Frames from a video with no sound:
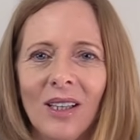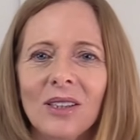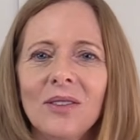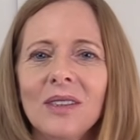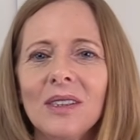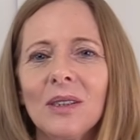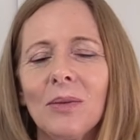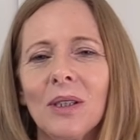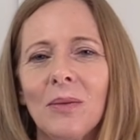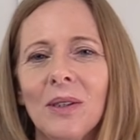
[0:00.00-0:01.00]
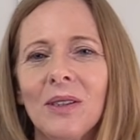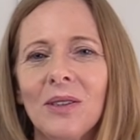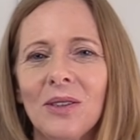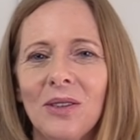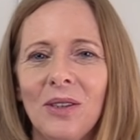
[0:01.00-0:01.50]
So this is what I wanted you
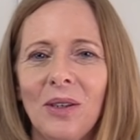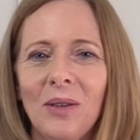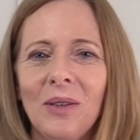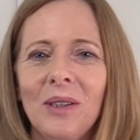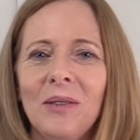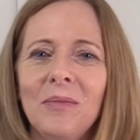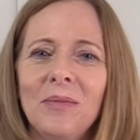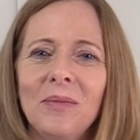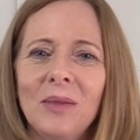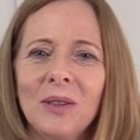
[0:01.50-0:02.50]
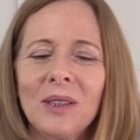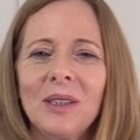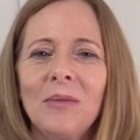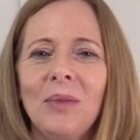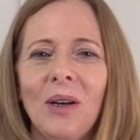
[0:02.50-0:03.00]
to know, mostly
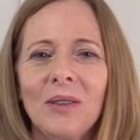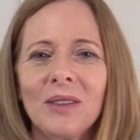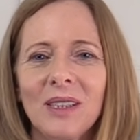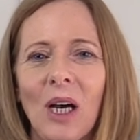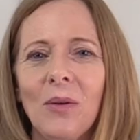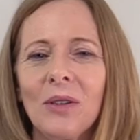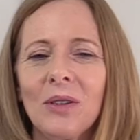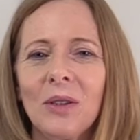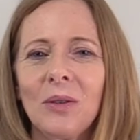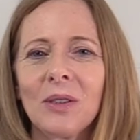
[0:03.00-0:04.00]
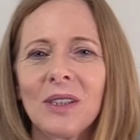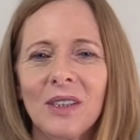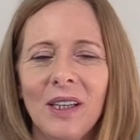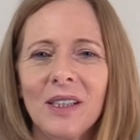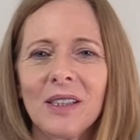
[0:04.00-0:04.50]
about sourdough
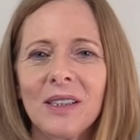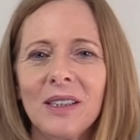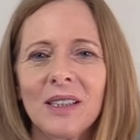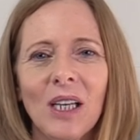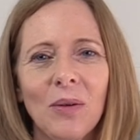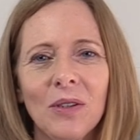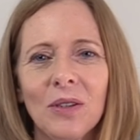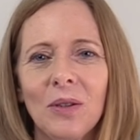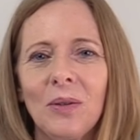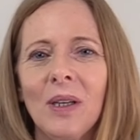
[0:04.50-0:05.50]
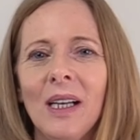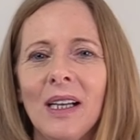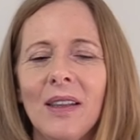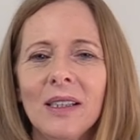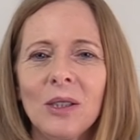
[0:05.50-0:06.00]
starter and sourdough.
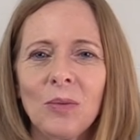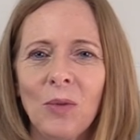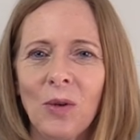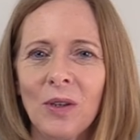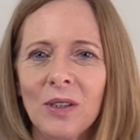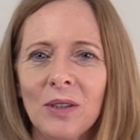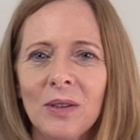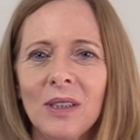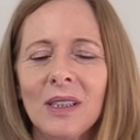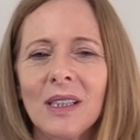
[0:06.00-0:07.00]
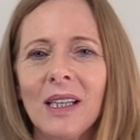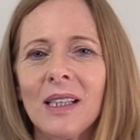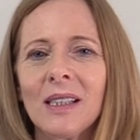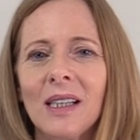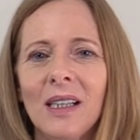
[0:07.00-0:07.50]
There's more to it,
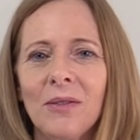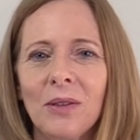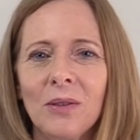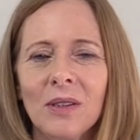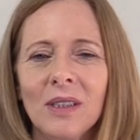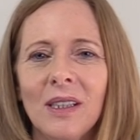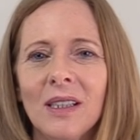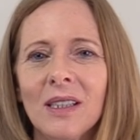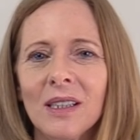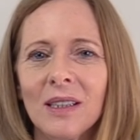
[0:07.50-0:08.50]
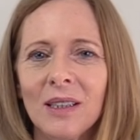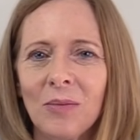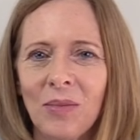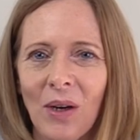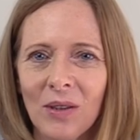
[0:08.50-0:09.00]
and I wrote an article
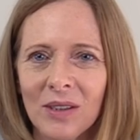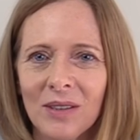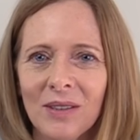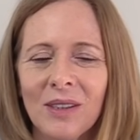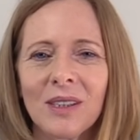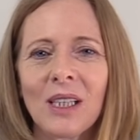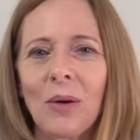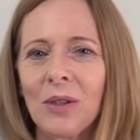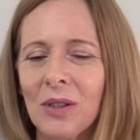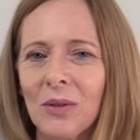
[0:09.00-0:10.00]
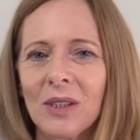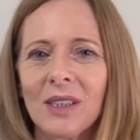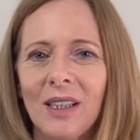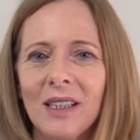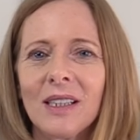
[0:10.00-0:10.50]
about the sourdough
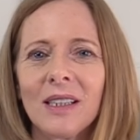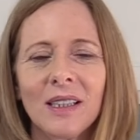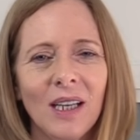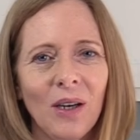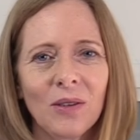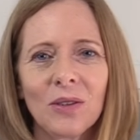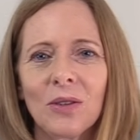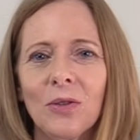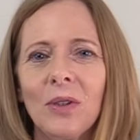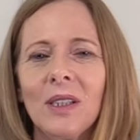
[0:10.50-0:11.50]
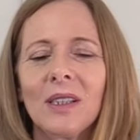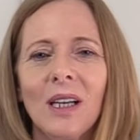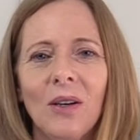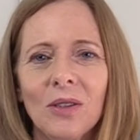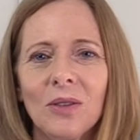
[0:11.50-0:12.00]
starter and how to treat it,
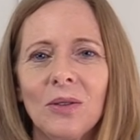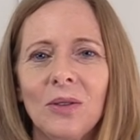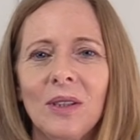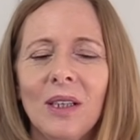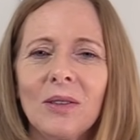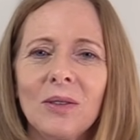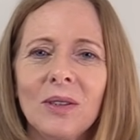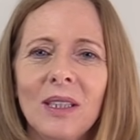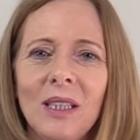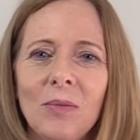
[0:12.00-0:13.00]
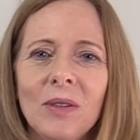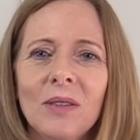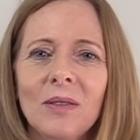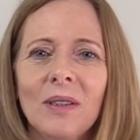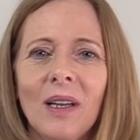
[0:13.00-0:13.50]
how to keep
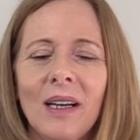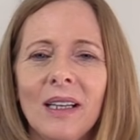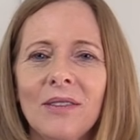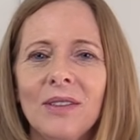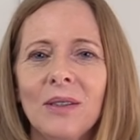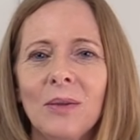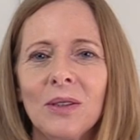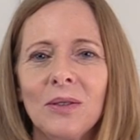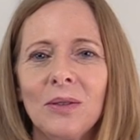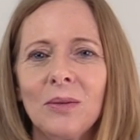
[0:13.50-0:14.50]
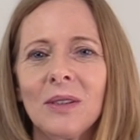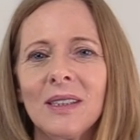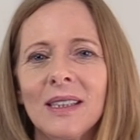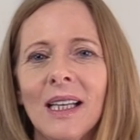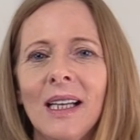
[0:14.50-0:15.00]
it alive, and what to do with
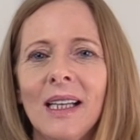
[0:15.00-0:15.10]
it.